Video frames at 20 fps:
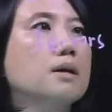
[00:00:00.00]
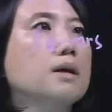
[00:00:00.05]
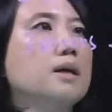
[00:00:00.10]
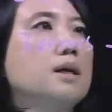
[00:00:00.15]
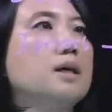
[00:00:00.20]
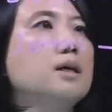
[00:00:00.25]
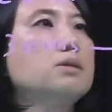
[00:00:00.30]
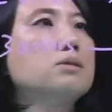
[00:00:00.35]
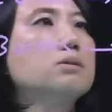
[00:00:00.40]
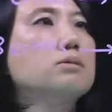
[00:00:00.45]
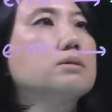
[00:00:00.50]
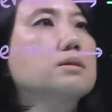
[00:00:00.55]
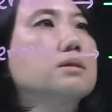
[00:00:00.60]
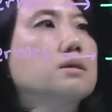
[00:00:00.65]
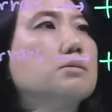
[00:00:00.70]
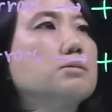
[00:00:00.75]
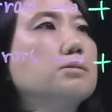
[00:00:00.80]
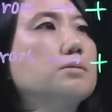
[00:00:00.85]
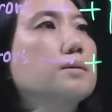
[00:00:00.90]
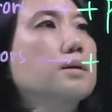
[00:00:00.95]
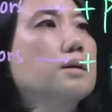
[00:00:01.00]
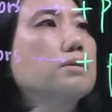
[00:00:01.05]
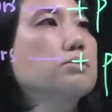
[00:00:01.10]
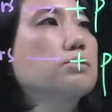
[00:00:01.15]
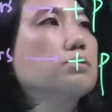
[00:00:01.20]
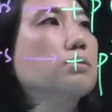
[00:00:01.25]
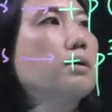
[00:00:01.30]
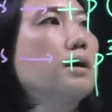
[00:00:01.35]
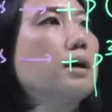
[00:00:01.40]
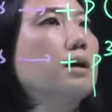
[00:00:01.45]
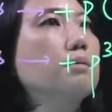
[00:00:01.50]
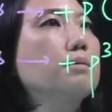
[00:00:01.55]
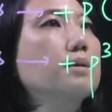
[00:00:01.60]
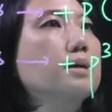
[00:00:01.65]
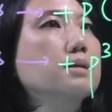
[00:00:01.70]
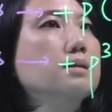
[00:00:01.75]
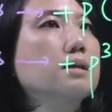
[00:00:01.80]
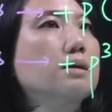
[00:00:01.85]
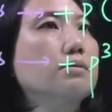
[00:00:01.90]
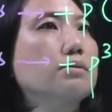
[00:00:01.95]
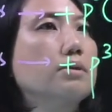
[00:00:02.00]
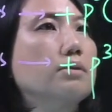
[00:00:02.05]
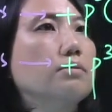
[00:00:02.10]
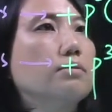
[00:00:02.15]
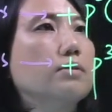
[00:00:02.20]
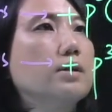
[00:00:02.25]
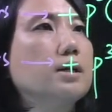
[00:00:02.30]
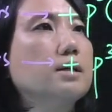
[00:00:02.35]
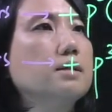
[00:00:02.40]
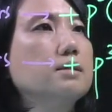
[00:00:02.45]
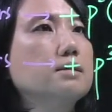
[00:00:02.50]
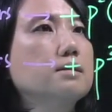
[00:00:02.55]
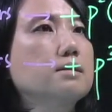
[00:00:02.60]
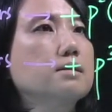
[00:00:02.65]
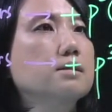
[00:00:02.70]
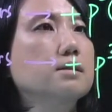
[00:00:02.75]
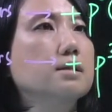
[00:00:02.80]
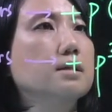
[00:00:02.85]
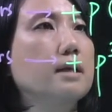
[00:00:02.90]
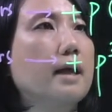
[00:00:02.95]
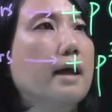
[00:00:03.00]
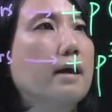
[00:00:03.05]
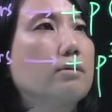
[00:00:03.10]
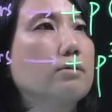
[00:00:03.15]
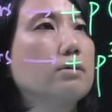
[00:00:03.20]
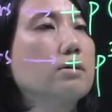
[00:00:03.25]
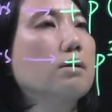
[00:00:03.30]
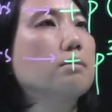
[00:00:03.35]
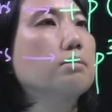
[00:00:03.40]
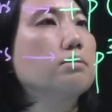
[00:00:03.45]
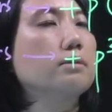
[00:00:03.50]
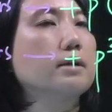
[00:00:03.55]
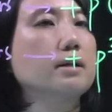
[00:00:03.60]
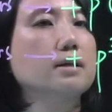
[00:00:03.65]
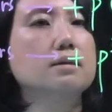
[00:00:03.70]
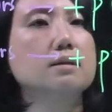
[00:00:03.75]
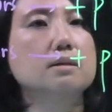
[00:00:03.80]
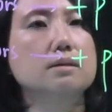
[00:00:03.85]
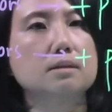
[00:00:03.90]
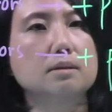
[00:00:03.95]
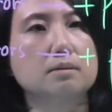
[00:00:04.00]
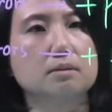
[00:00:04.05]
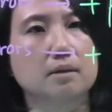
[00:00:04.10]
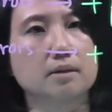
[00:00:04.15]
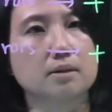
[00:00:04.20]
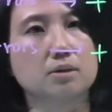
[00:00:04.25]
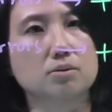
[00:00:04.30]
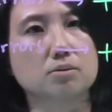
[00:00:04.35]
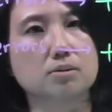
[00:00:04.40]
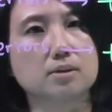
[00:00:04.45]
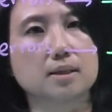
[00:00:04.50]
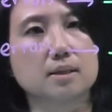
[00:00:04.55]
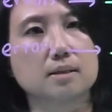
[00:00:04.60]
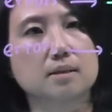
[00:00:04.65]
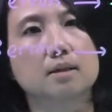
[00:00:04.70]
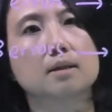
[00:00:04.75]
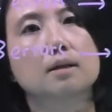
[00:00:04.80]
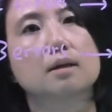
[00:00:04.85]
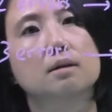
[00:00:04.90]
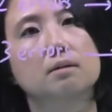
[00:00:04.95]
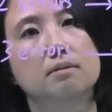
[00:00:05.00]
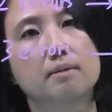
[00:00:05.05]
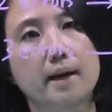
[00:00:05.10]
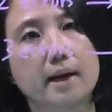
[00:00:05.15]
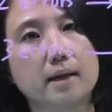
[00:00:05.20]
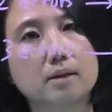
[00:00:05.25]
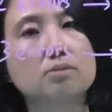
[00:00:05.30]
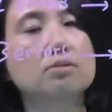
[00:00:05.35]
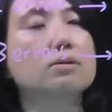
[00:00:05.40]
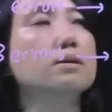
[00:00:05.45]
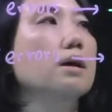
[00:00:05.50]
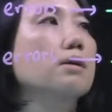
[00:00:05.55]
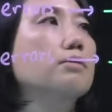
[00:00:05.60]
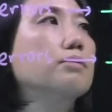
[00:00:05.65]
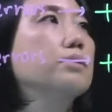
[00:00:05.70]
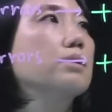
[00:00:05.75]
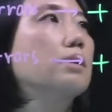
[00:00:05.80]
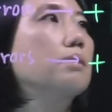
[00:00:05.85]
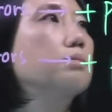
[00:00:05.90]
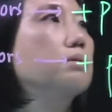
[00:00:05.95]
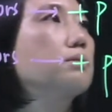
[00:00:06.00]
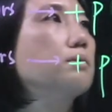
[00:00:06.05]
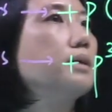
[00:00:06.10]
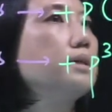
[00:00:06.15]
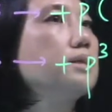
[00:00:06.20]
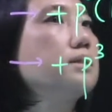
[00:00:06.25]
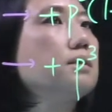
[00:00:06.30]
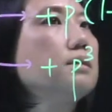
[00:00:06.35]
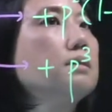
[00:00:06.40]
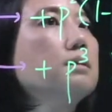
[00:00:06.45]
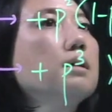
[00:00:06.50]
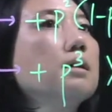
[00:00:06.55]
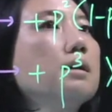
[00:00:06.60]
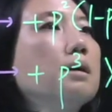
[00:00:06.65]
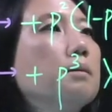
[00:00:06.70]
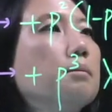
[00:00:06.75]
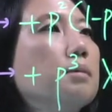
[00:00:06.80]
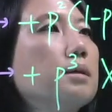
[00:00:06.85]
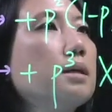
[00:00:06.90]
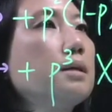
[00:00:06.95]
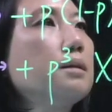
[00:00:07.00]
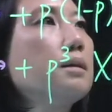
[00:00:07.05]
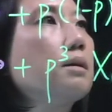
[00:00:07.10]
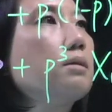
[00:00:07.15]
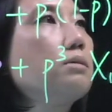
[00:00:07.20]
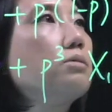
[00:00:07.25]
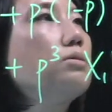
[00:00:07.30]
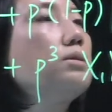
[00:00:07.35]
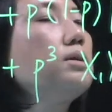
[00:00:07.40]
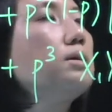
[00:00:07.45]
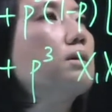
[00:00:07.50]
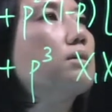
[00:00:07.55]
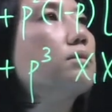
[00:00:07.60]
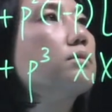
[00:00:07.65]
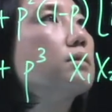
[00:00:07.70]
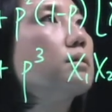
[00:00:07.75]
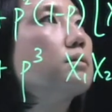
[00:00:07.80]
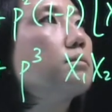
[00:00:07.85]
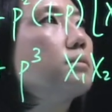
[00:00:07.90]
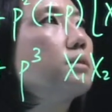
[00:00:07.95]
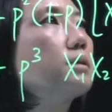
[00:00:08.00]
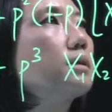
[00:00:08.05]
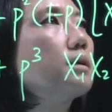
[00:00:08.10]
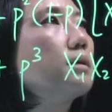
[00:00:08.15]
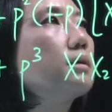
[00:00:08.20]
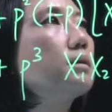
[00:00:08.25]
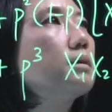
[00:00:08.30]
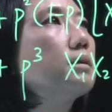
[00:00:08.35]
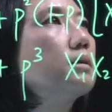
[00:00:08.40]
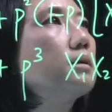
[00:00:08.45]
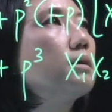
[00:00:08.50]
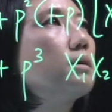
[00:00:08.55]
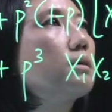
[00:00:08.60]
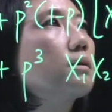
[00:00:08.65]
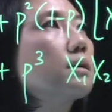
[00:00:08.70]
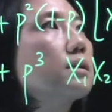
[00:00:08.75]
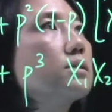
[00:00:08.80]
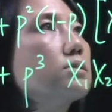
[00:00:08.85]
each of the terms becomes rho L because I reversed the error operators. We are using the correct recovery operation, but then there are 3 of them. Yeah. Okay,